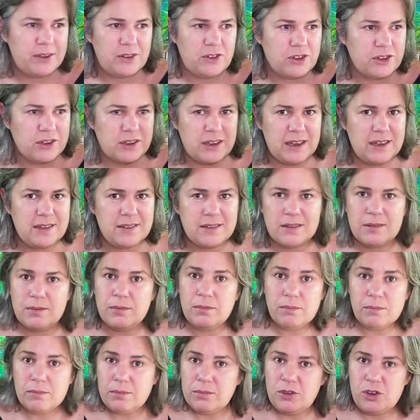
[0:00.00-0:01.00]
just isn't
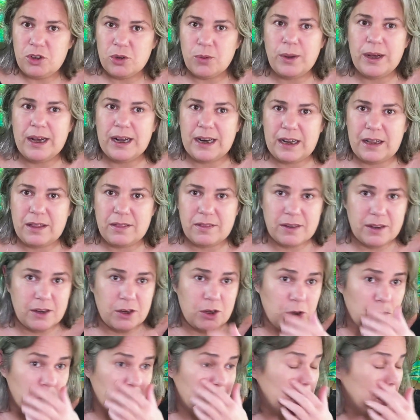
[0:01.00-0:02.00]
doing anything
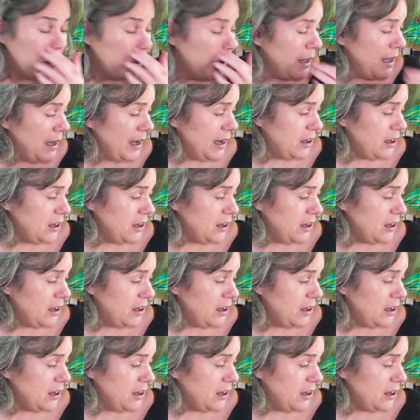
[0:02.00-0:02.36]
cool.